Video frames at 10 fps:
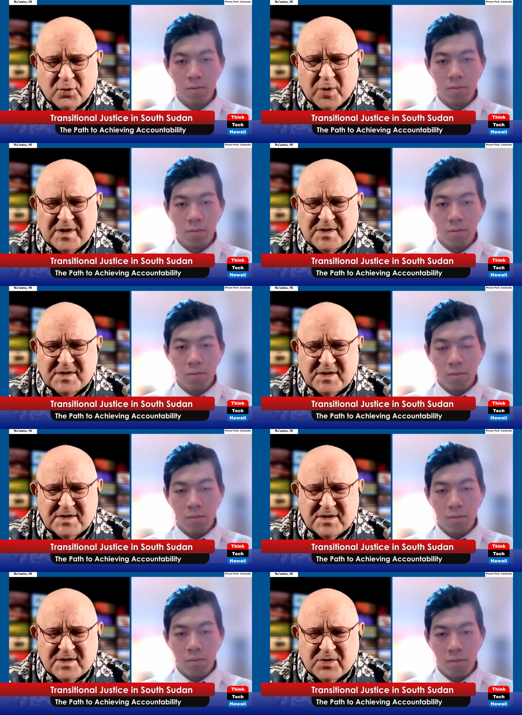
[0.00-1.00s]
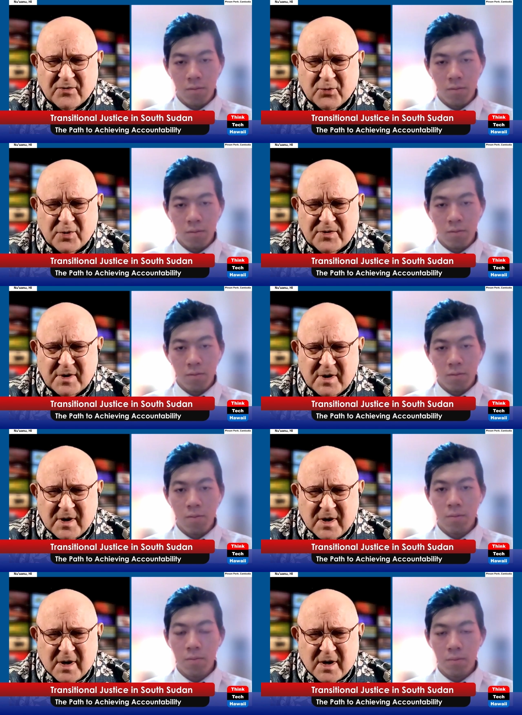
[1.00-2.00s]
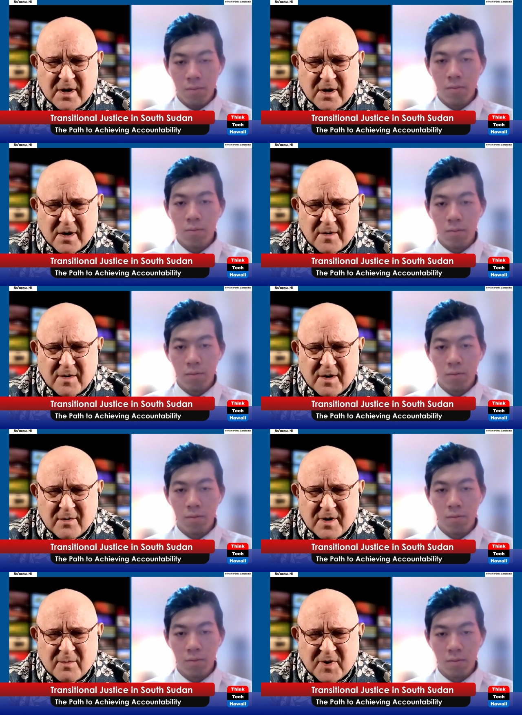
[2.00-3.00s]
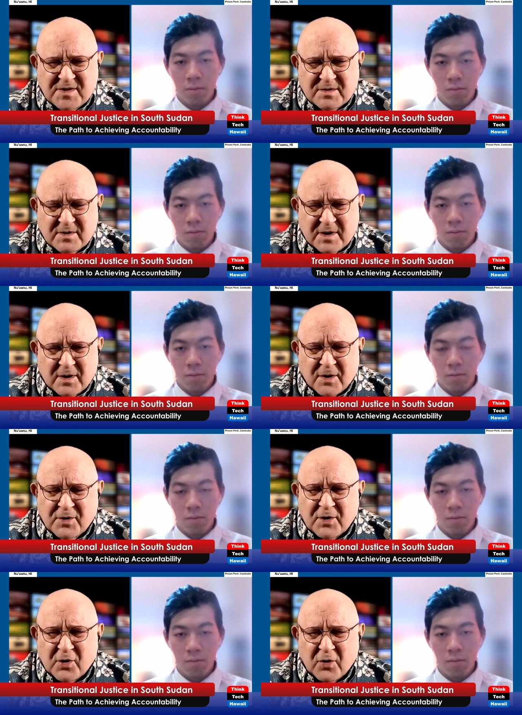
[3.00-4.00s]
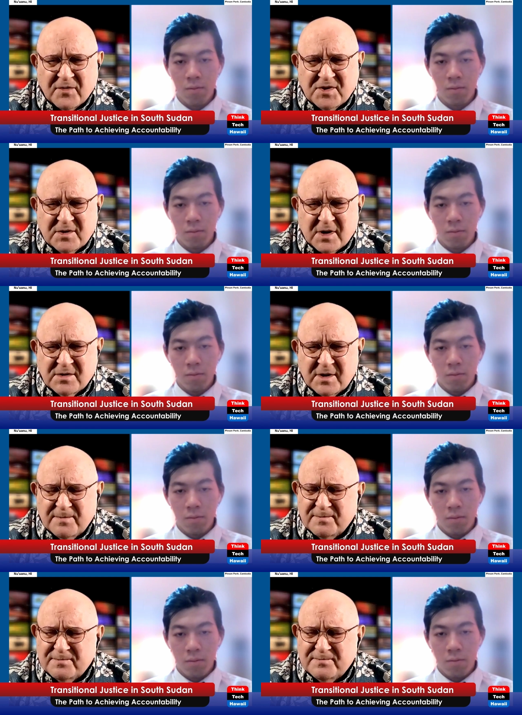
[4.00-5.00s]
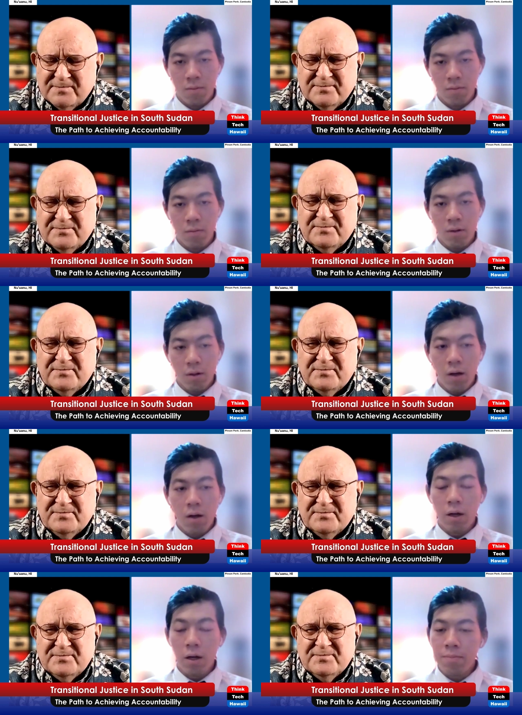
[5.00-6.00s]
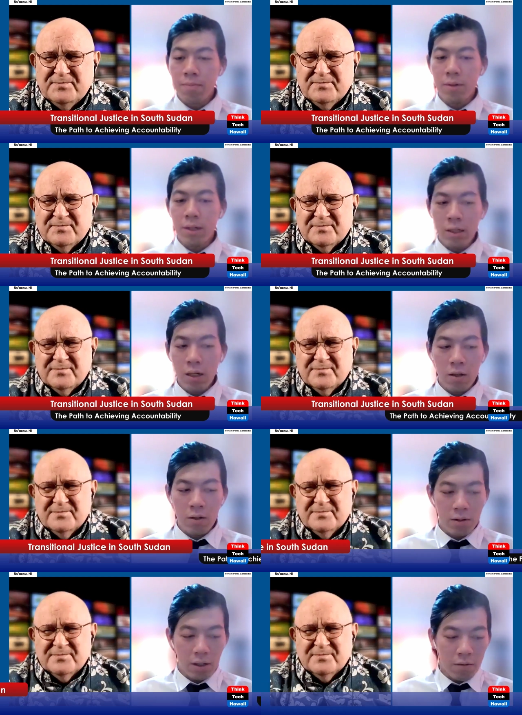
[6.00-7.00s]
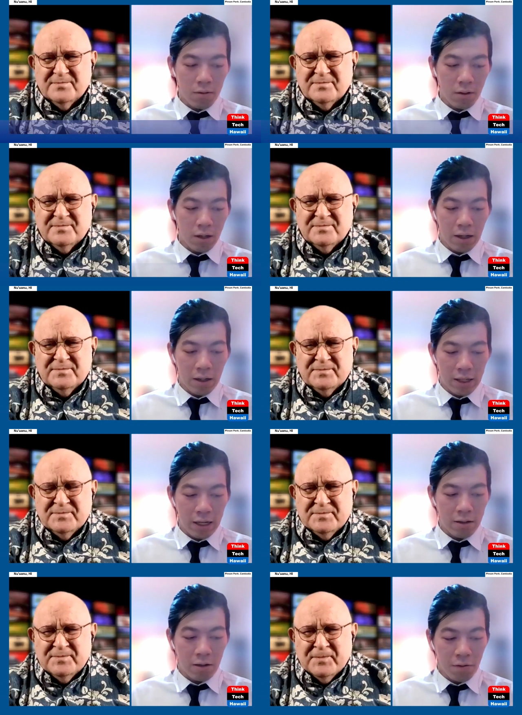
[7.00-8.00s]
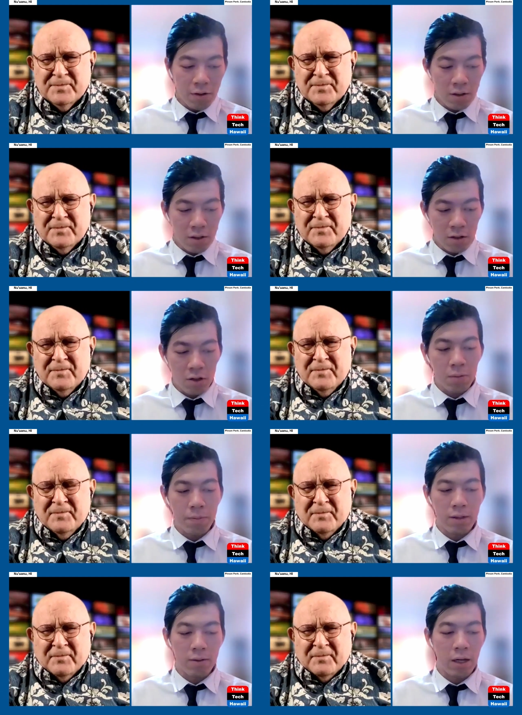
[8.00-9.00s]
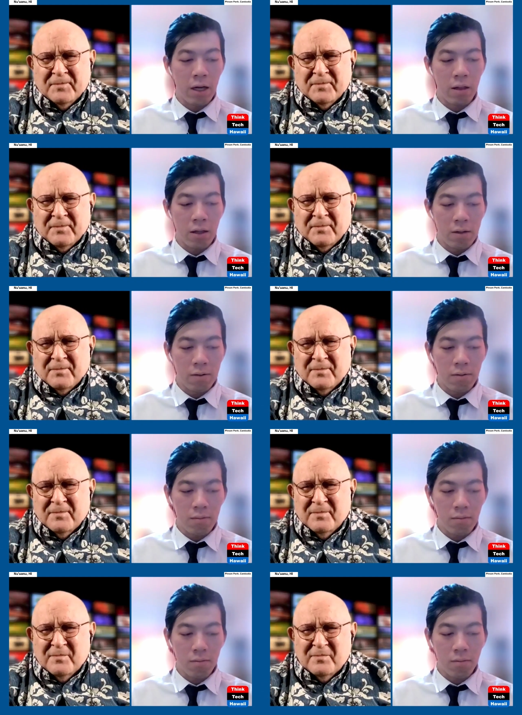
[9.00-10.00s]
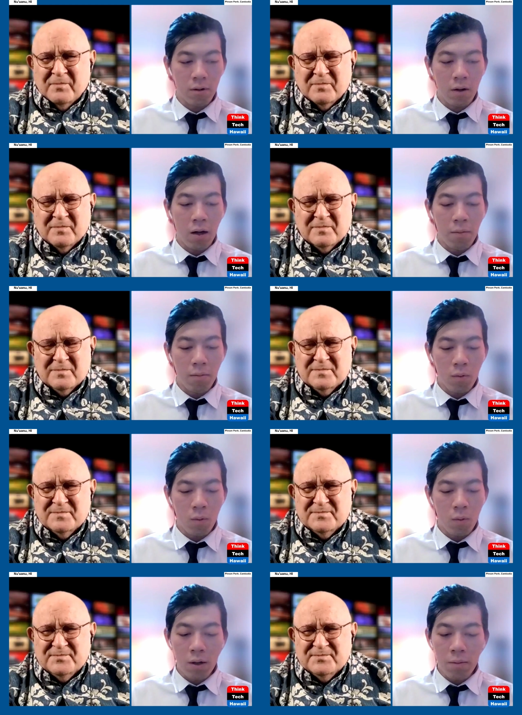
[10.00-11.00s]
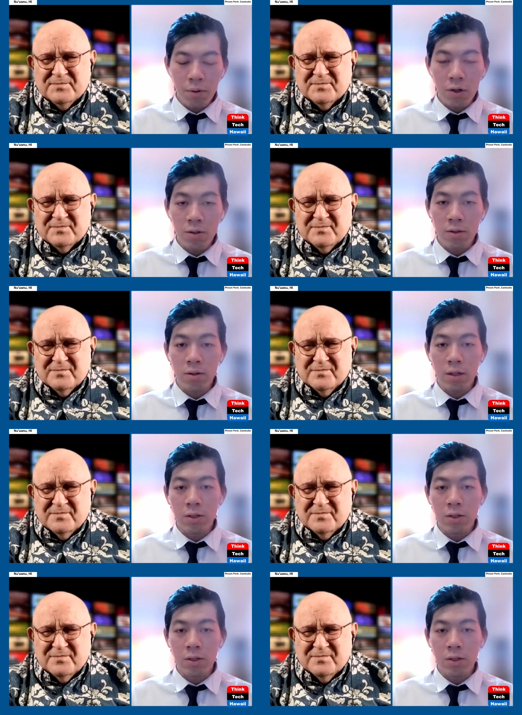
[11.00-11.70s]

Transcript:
Speaker 1: the witnesses and so forth. Uh, it, it must get on your nerves, doesn't it?
Speaker 2: Um, it does. It again, it feels incredibly sad that uh, one person